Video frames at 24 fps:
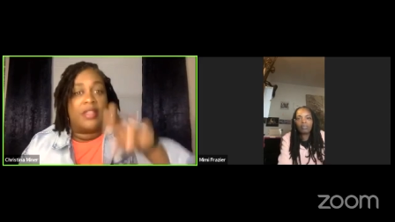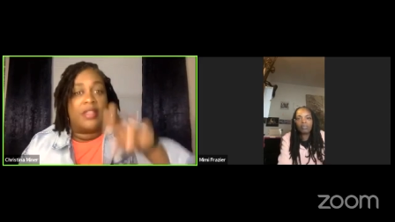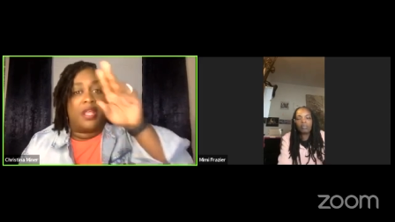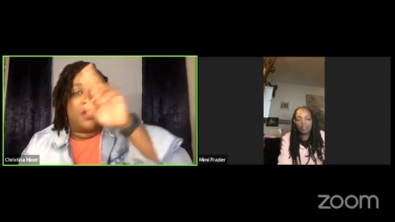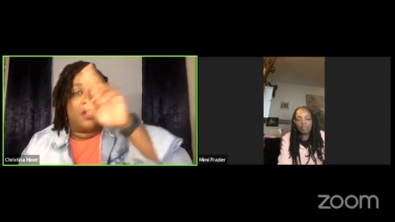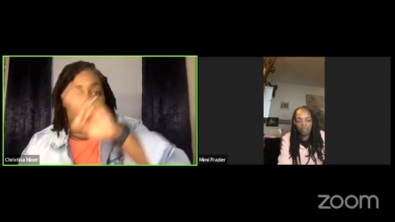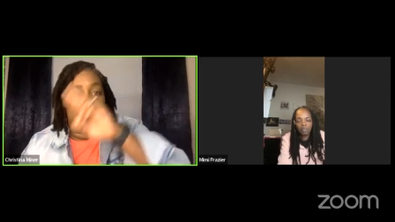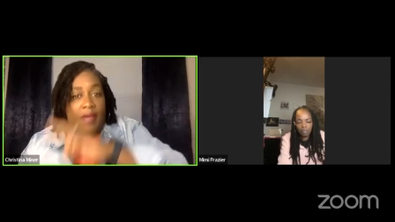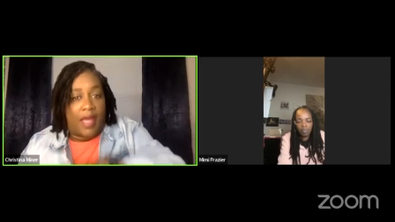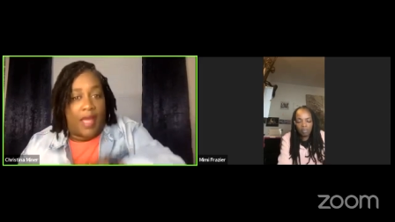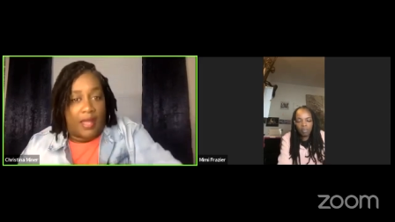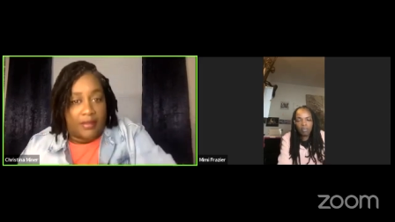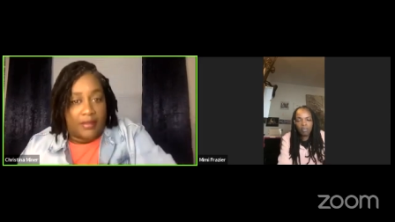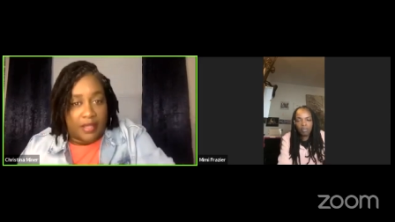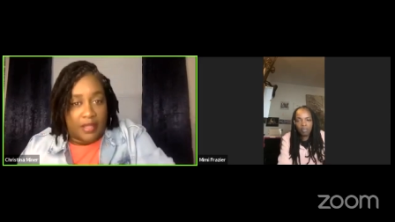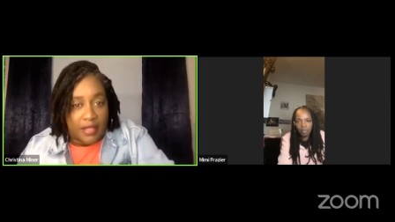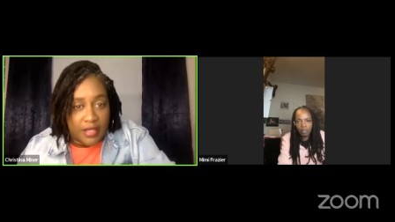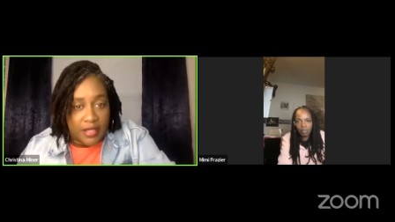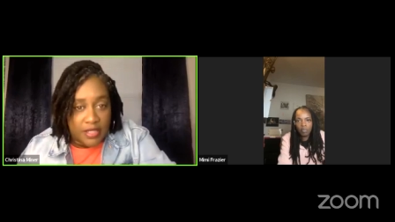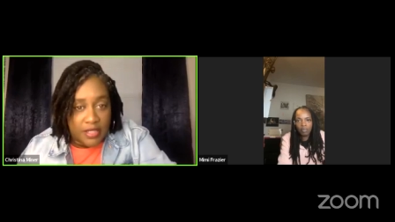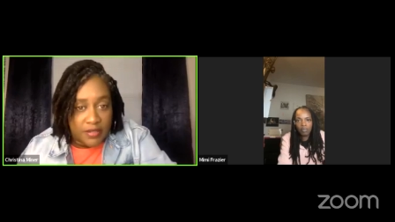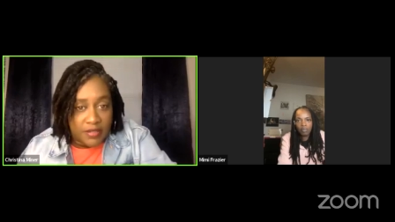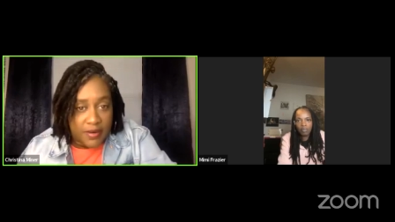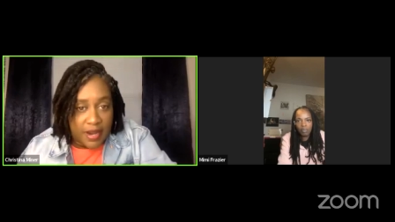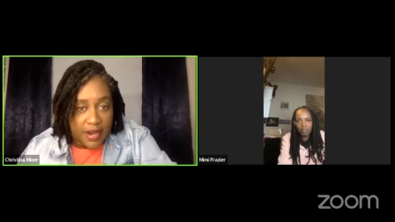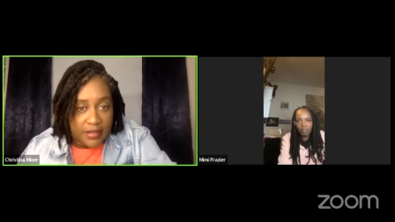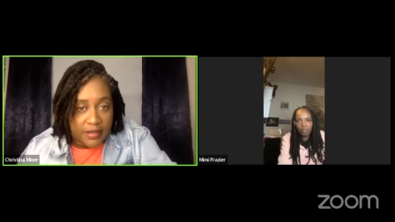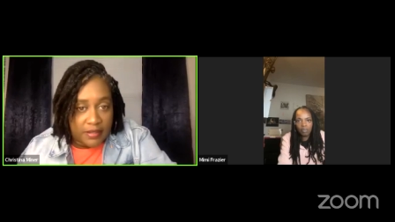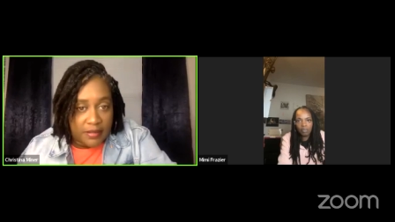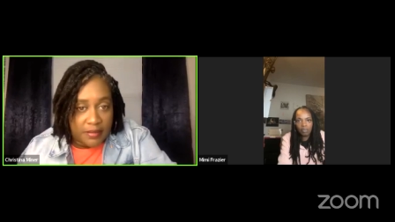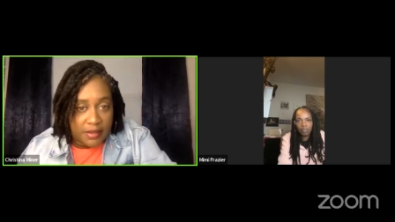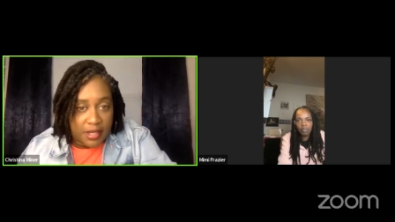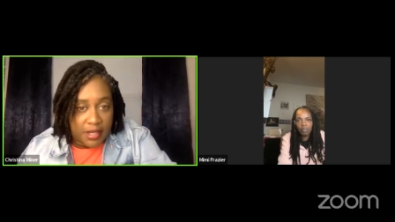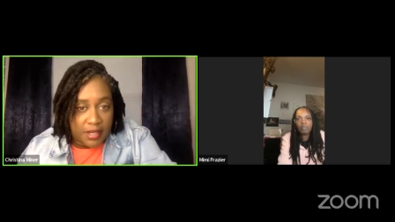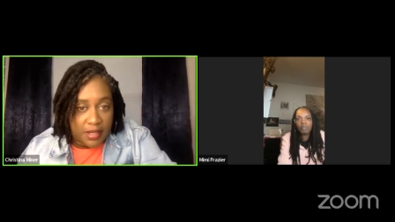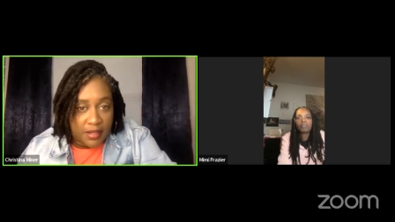Then you had the
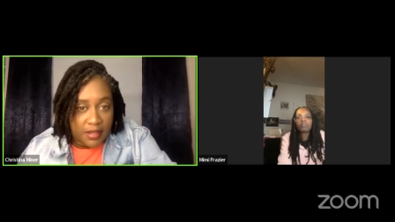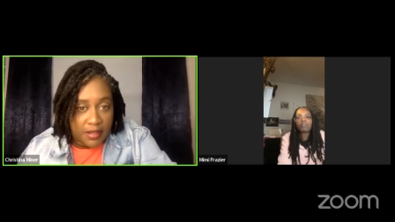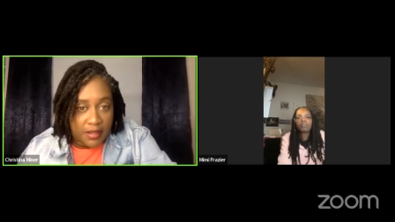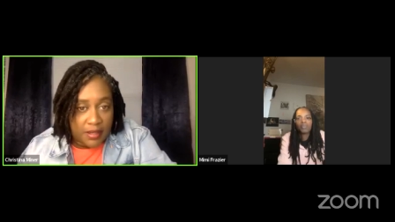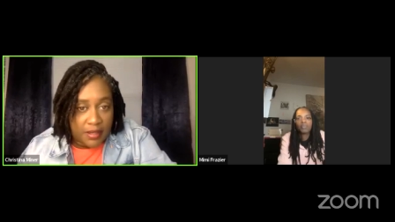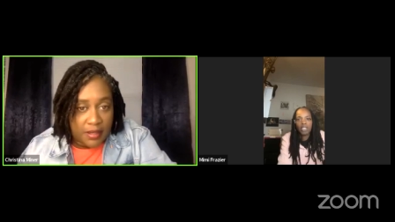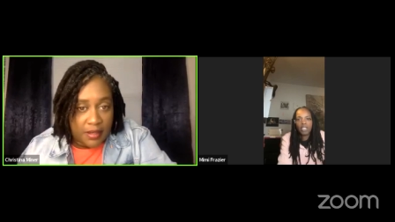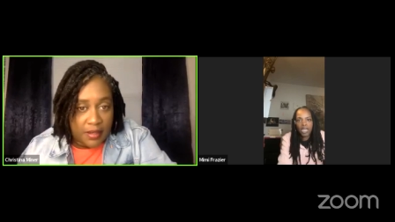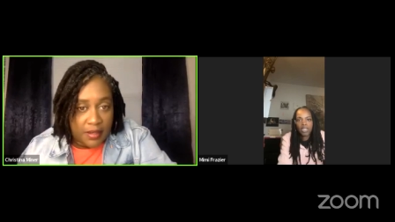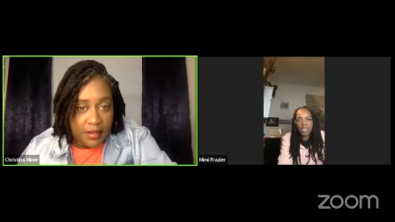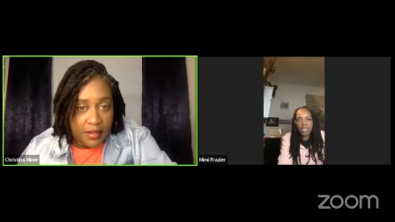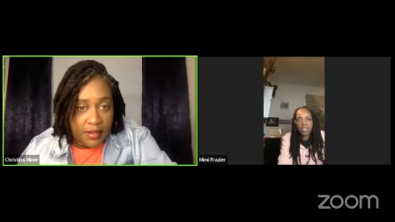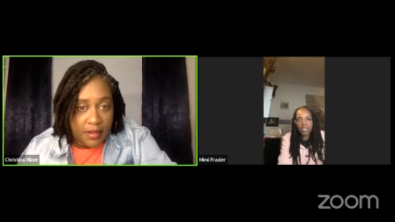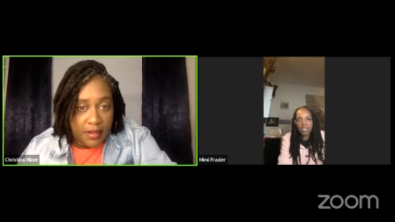hysterectomy. Yeah.